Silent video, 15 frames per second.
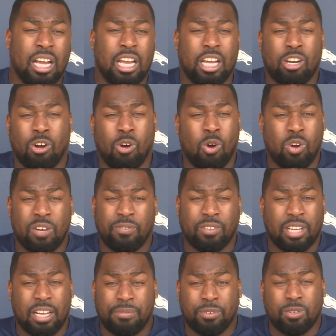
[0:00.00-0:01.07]
You know, a whole different
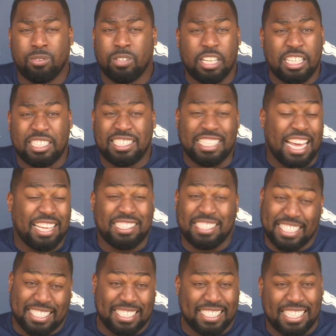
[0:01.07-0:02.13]
level. It's
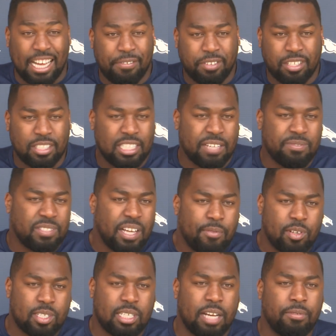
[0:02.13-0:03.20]
six to seven, seven,
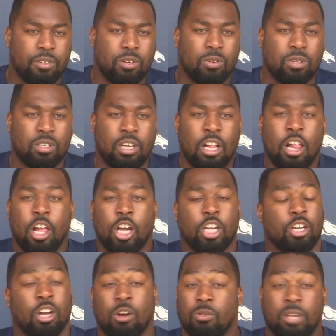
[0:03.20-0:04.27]
seven to seven, or
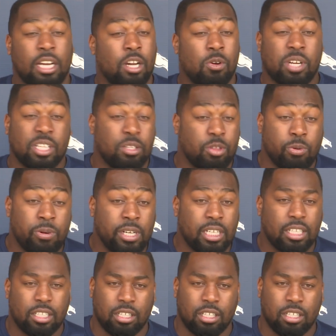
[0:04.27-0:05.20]
you know they don't get the three.